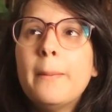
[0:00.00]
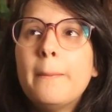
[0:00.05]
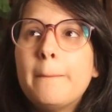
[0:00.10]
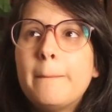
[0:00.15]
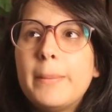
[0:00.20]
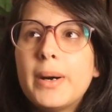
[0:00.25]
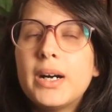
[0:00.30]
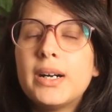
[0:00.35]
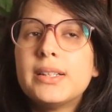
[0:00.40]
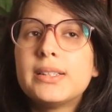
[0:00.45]

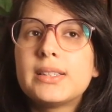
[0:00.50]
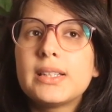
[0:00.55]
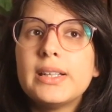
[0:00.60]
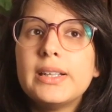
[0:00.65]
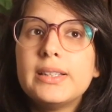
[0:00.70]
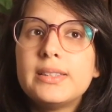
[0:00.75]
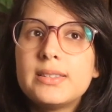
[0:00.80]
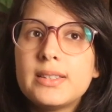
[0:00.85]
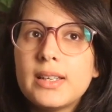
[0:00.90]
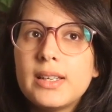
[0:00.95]
but
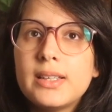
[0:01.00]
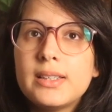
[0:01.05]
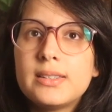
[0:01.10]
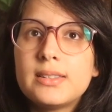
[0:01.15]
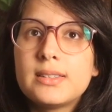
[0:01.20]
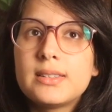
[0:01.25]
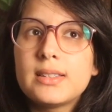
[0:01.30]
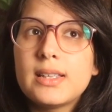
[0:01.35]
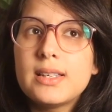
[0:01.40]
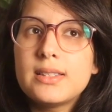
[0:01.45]
it's
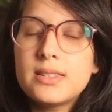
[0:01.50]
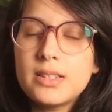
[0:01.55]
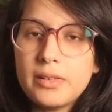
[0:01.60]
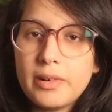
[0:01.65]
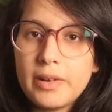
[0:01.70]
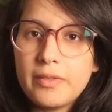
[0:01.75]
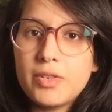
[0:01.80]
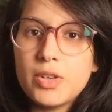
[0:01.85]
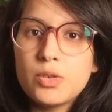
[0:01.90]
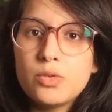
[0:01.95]
a
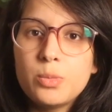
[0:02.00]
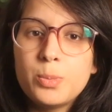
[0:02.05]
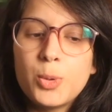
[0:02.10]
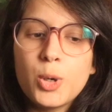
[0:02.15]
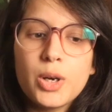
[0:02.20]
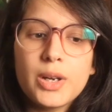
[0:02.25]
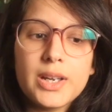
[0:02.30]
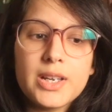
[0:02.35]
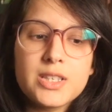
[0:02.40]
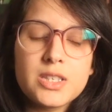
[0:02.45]
review
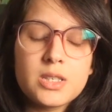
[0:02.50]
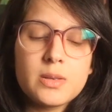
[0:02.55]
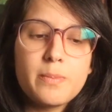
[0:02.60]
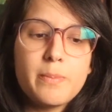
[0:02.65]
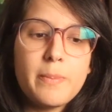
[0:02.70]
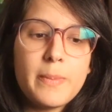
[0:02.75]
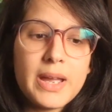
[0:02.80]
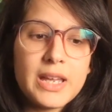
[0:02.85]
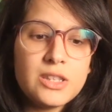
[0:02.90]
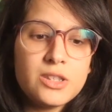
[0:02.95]
book. It's
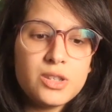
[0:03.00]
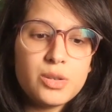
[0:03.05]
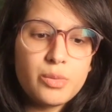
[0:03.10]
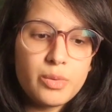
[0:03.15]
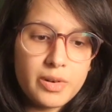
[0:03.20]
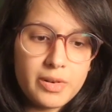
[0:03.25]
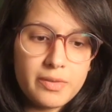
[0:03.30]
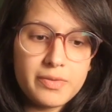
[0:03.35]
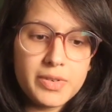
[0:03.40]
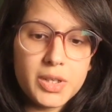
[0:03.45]
meant to
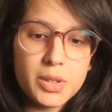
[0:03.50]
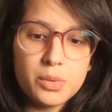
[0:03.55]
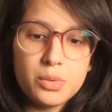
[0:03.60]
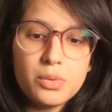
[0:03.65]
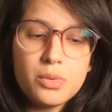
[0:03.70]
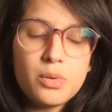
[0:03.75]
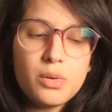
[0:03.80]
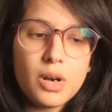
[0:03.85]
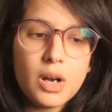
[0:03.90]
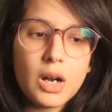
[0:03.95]

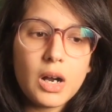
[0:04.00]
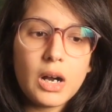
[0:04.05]
review